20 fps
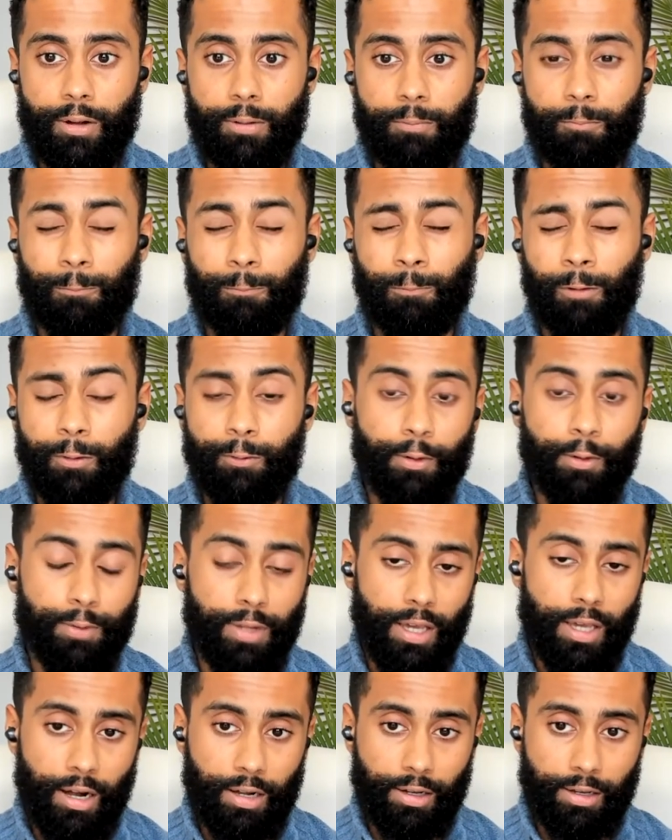firm with
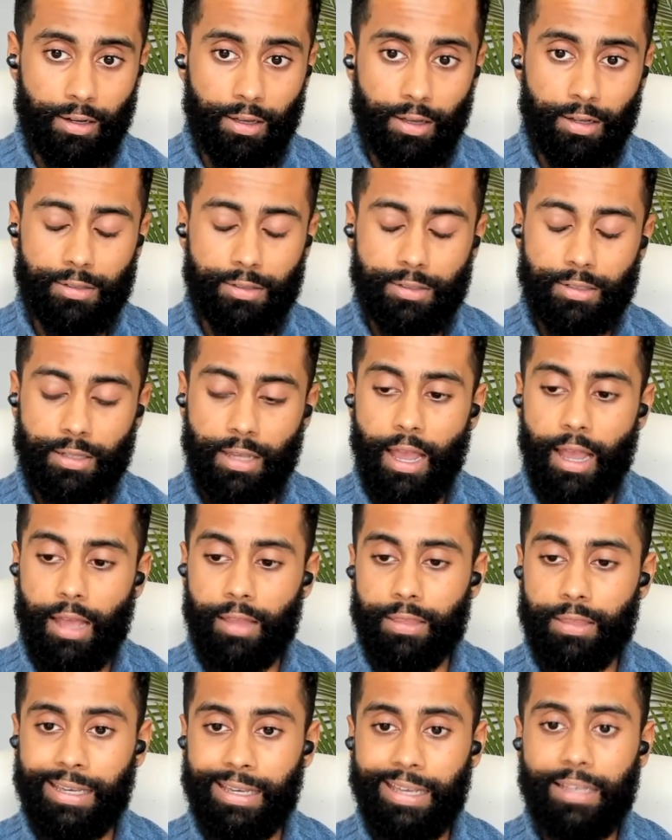50 architects
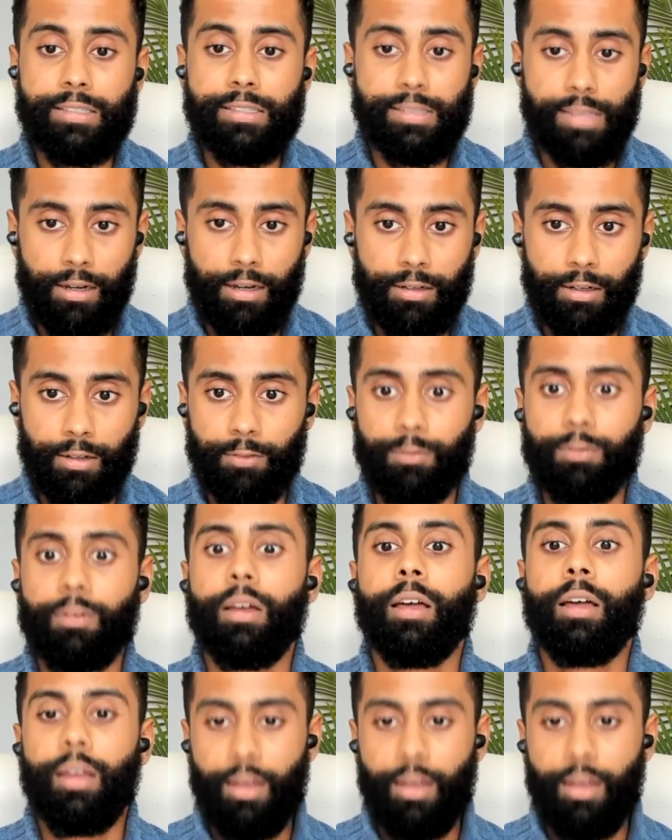and the incentive,